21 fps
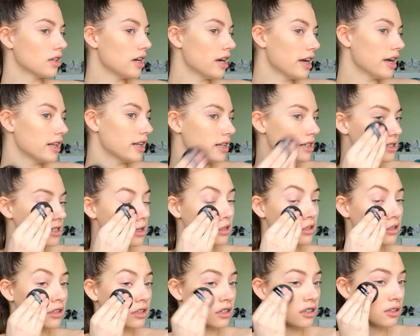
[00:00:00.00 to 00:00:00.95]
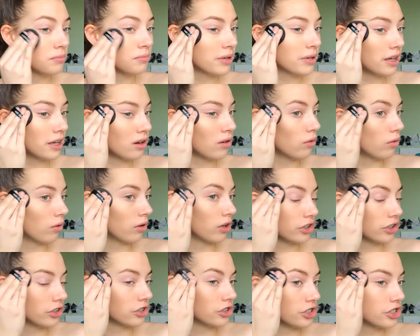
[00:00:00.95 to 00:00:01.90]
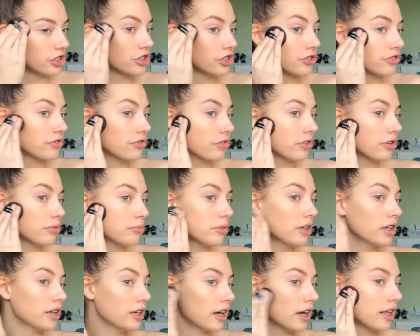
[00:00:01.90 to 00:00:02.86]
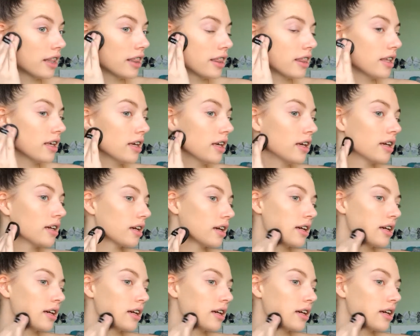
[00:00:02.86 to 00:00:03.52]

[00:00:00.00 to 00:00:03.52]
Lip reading: It is a little bit orange for me, I think.